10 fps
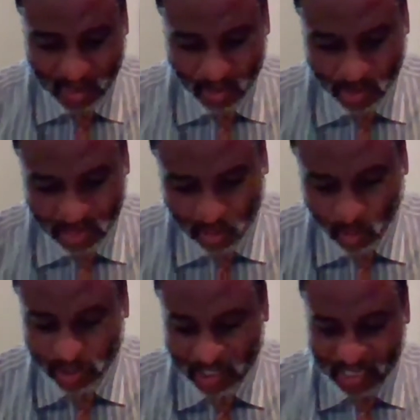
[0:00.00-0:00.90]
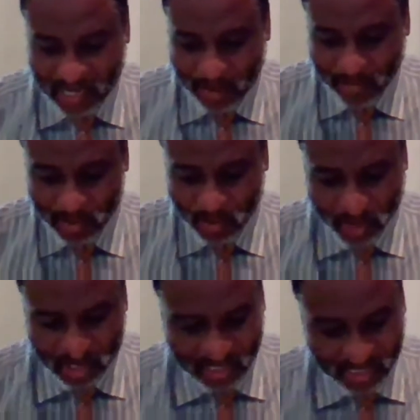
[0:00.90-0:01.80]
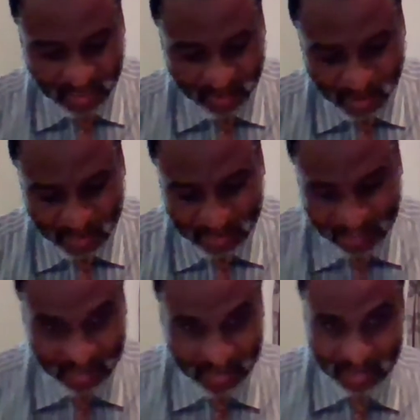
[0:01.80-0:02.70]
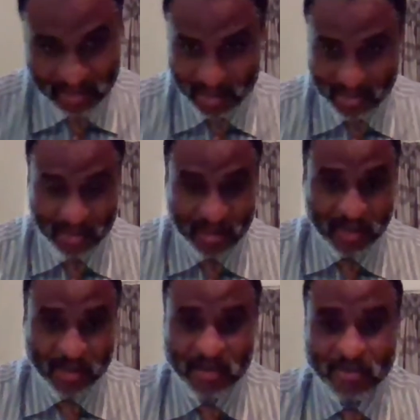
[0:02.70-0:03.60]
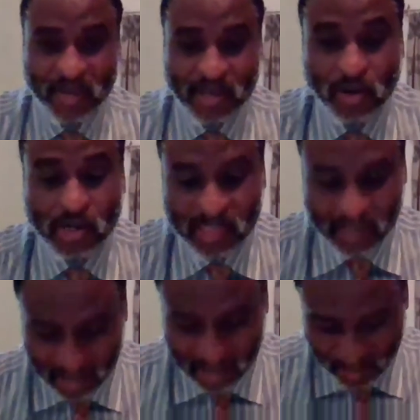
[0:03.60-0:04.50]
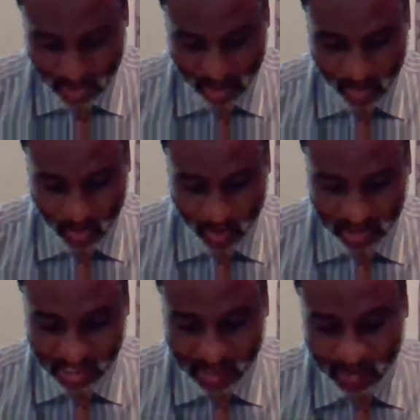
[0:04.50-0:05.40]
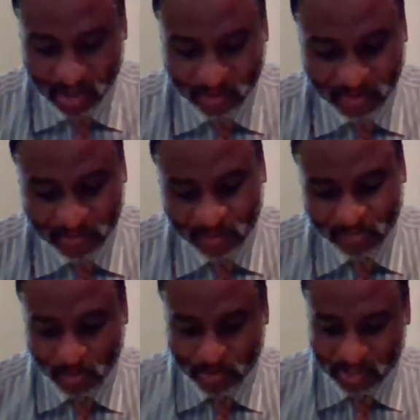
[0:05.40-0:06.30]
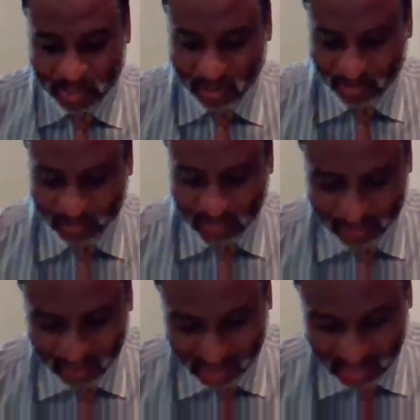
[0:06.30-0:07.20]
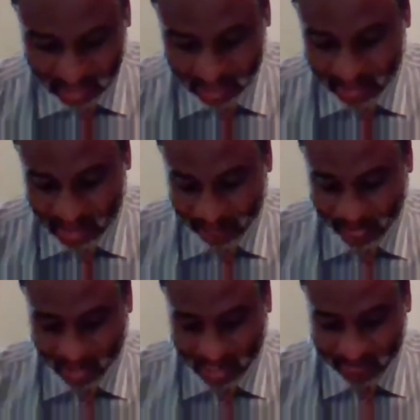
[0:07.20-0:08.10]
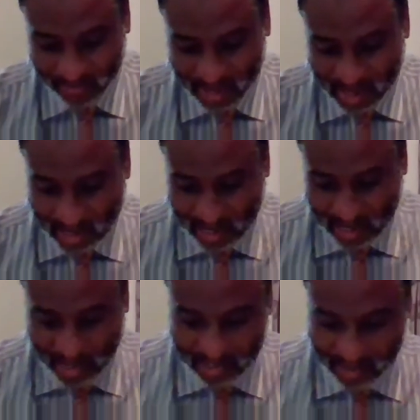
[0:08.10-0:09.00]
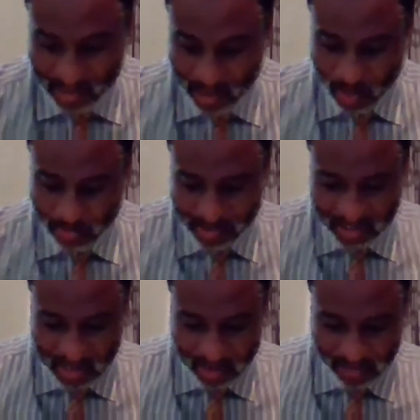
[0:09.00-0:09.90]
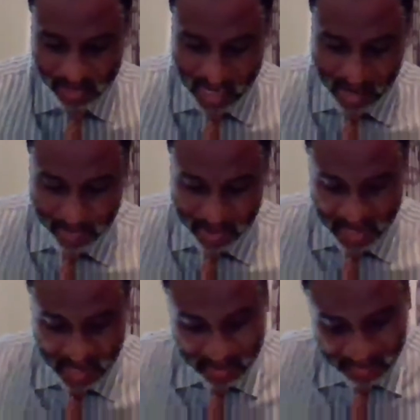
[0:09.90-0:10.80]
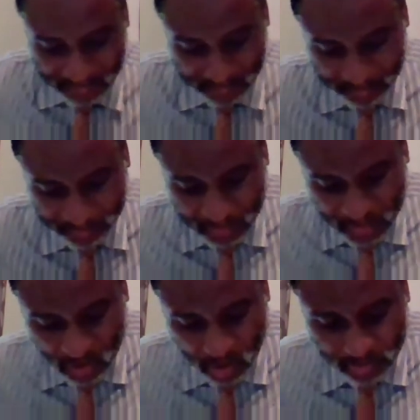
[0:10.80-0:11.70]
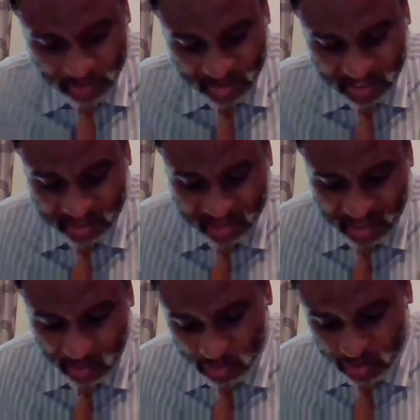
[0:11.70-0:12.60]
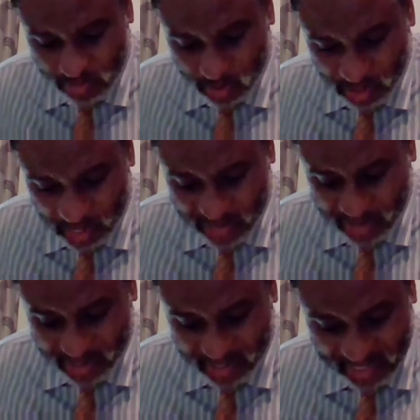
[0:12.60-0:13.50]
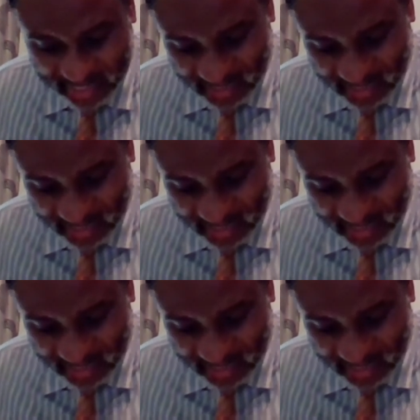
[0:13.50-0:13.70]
we're closing the gap on the weak data capacities. My colleagues at WMO will tell you that 54% of surface stations in Africa and 71% of the upper air observations cannot report accurate data.